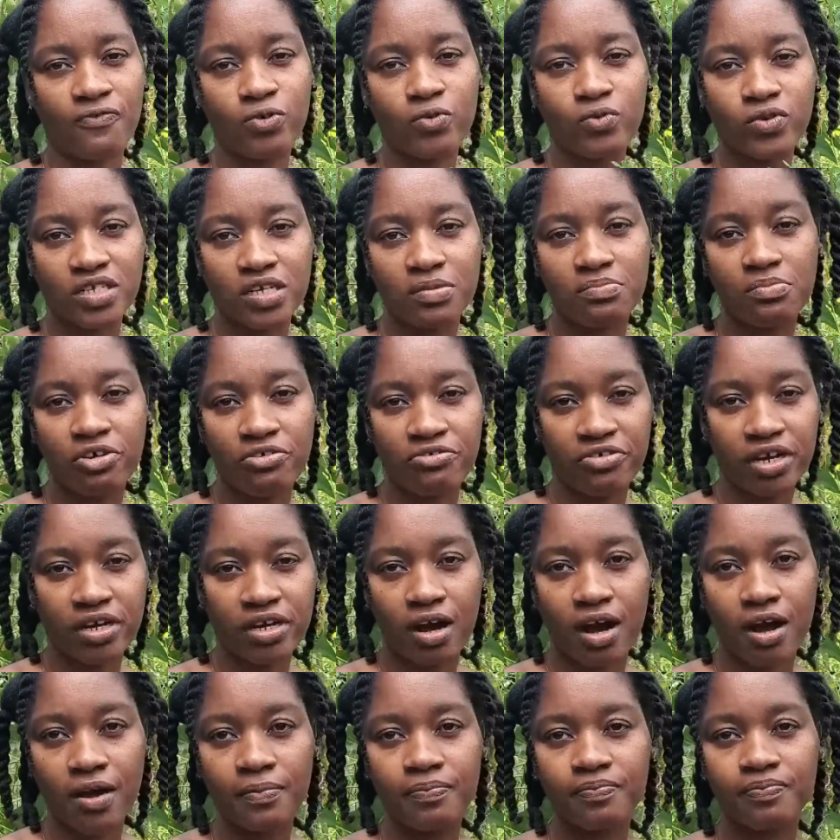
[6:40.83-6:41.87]
using
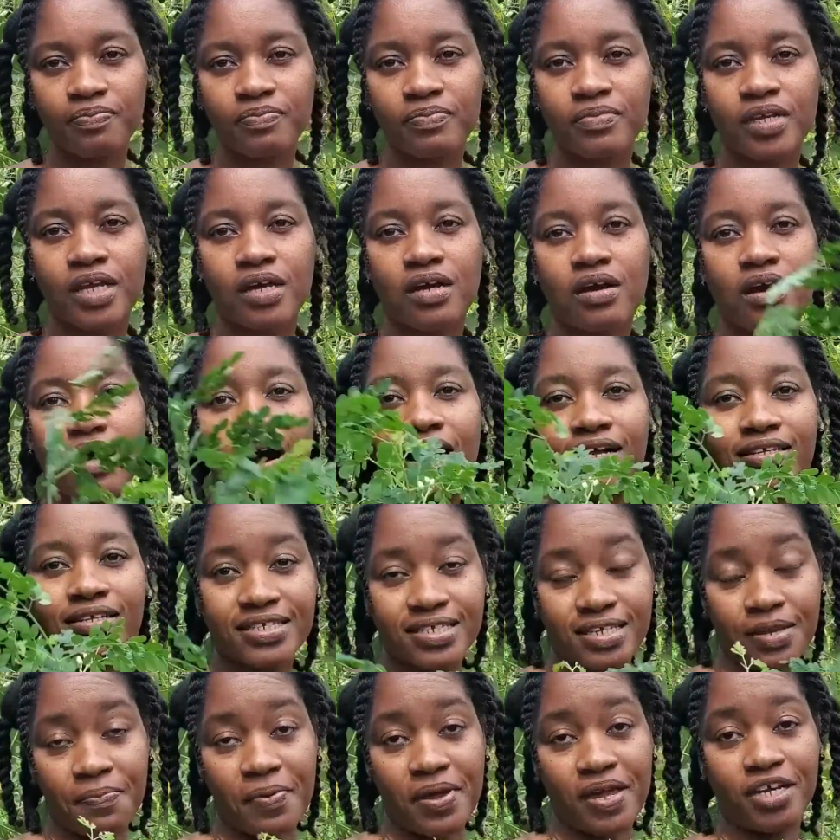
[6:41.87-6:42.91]
Moringa,
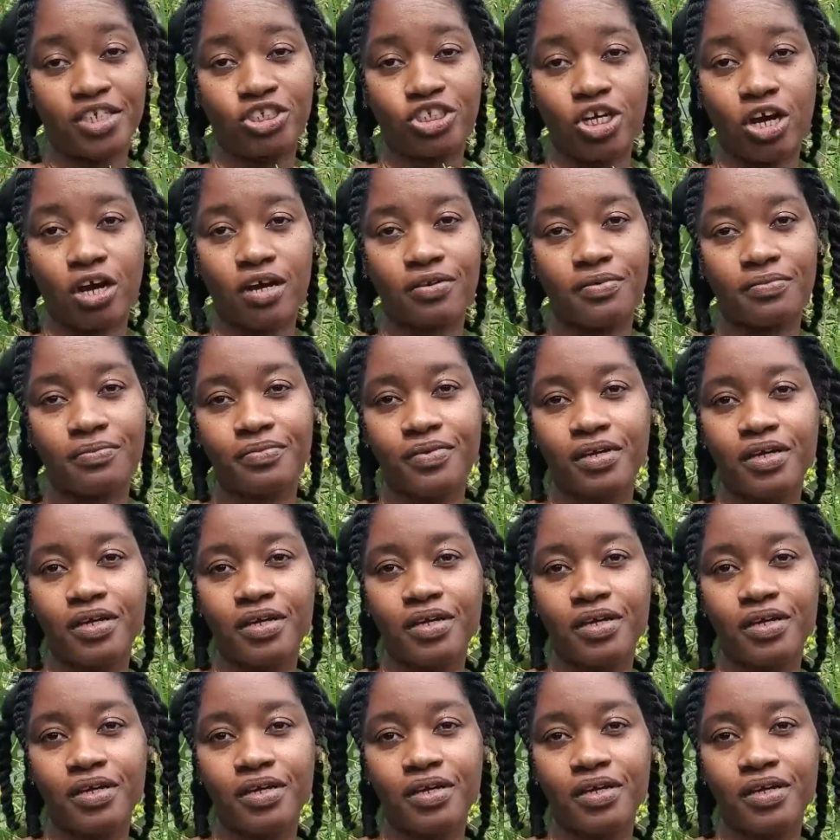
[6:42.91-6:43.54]
constipation.